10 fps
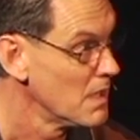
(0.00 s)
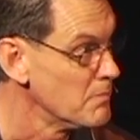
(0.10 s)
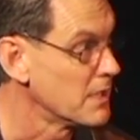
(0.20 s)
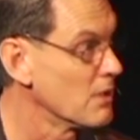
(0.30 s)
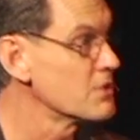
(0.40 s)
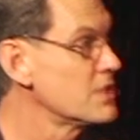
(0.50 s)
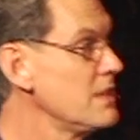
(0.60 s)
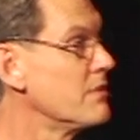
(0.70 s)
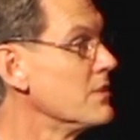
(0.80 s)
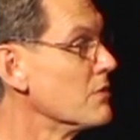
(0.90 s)
Because
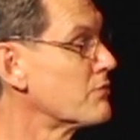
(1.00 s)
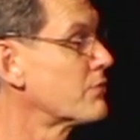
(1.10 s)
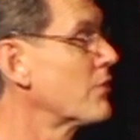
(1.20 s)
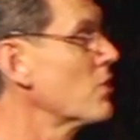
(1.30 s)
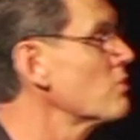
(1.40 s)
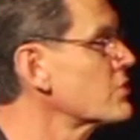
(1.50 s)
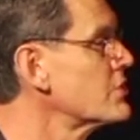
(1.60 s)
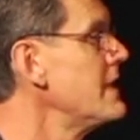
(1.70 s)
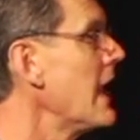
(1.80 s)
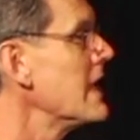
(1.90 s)
even the
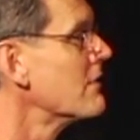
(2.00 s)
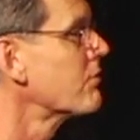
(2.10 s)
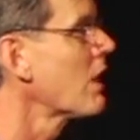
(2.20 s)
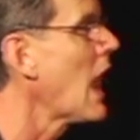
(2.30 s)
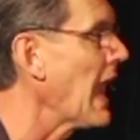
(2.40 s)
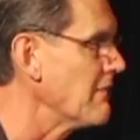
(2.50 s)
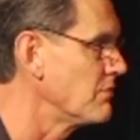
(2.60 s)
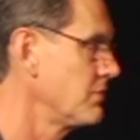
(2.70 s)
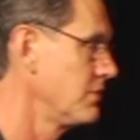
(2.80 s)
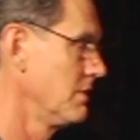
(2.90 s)
first day of
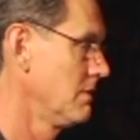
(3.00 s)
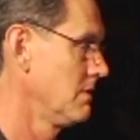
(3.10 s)
life,